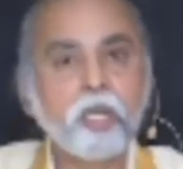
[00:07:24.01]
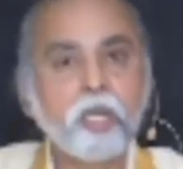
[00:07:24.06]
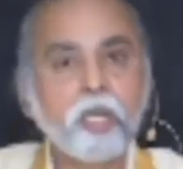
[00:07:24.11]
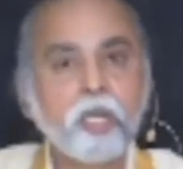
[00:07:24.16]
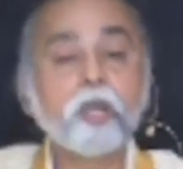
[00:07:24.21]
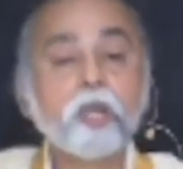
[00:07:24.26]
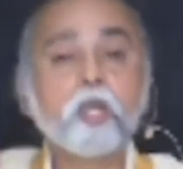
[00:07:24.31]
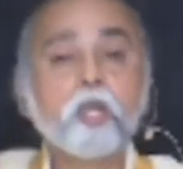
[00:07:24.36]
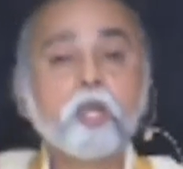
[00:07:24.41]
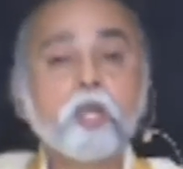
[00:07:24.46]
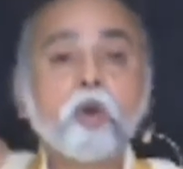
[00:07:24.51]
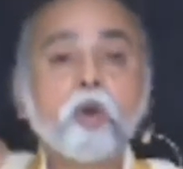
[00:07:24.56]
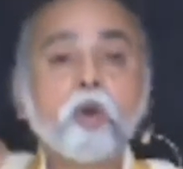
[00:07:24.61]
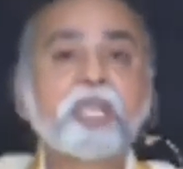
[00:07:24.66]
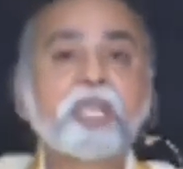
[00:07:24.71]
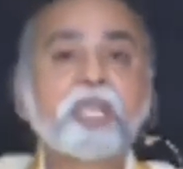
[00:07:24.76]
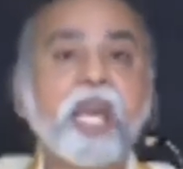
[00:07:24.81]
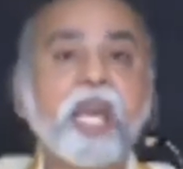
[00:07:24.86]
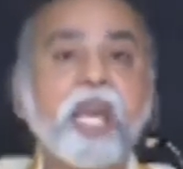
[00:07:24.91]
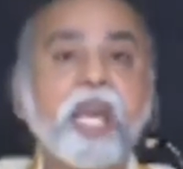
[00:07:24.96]
you are
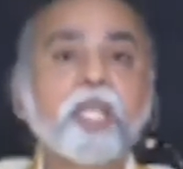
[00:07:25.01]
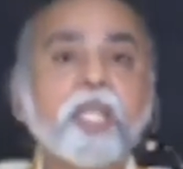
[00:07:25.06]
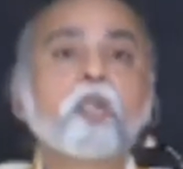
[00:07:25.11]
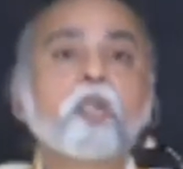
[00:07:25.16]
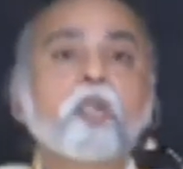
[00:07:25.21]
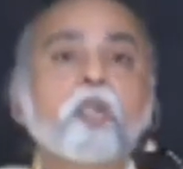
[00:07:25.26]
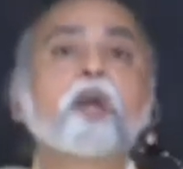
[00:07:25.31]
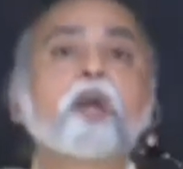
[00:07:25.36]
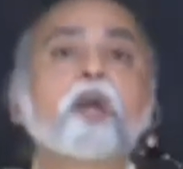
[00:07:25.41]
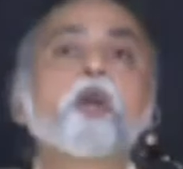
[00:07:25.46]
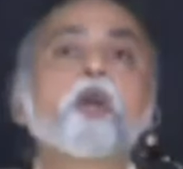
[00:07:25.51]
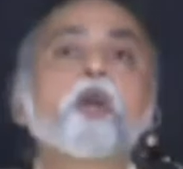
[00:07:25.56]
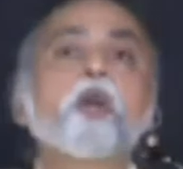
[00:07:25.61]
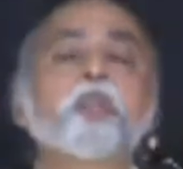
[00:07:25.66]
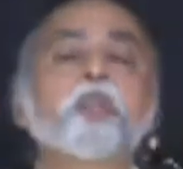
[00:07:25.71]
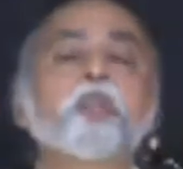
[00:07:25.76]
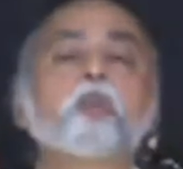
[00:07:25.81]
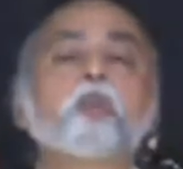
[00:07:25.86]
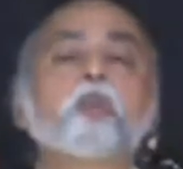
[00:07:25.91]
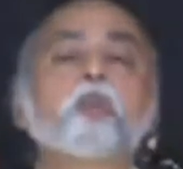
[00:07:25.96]
carrying the donkey on your
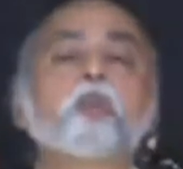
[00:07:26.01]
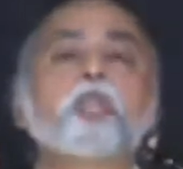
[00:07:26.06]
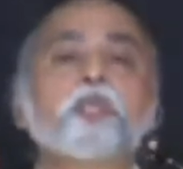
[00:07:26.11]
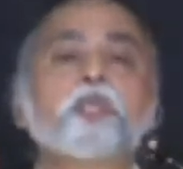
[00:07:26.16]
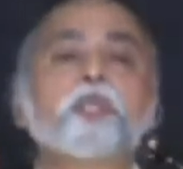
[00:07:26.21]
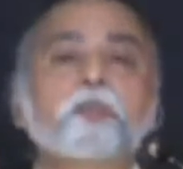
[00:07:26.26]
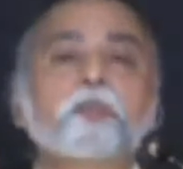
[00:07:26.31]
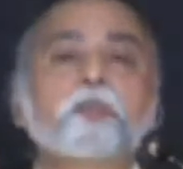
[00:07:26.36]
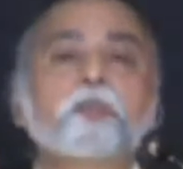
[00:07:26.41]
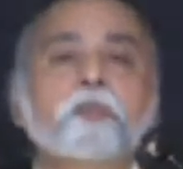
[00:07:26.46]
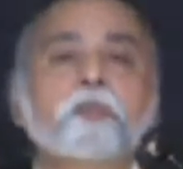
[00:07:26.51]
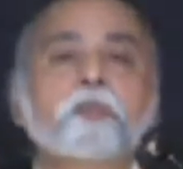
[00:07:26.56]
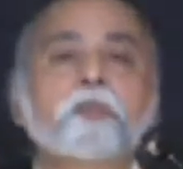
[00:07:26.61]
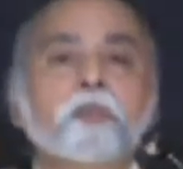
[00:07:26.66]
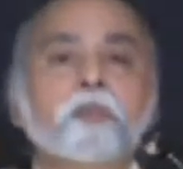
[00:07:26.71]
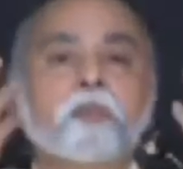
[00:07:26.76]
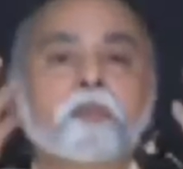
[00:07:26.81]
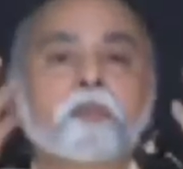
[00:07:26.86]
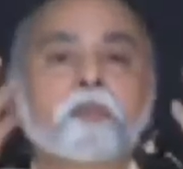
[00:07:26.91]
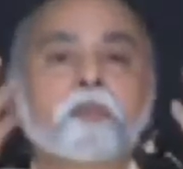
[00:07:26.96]
shoulders.
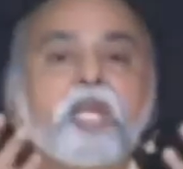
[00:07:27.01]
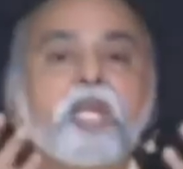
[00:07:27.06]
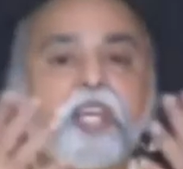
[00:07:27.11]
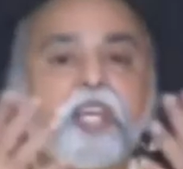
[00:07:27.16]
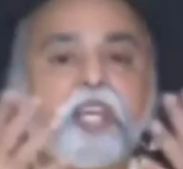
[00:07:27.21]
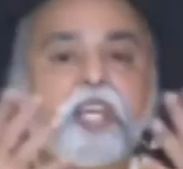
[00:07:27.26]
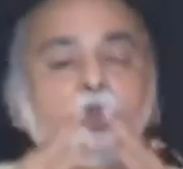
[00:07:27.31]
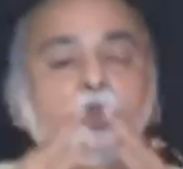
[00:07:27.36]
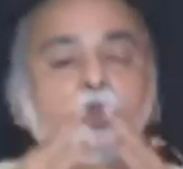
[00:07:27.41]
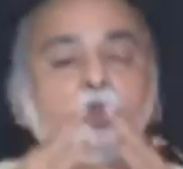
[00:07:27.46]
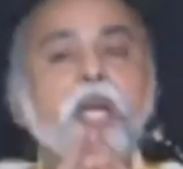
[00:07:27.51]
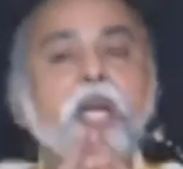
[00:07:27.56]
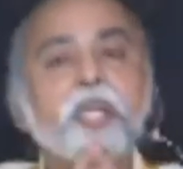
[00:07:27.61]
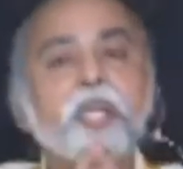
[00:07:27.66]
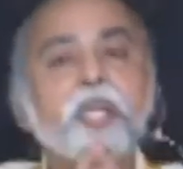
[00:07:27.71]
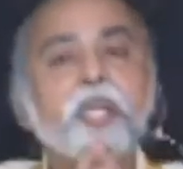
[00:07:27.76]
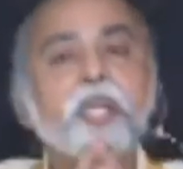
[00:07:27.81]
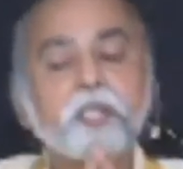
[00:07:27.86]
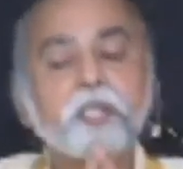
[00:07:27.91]
That is your condition.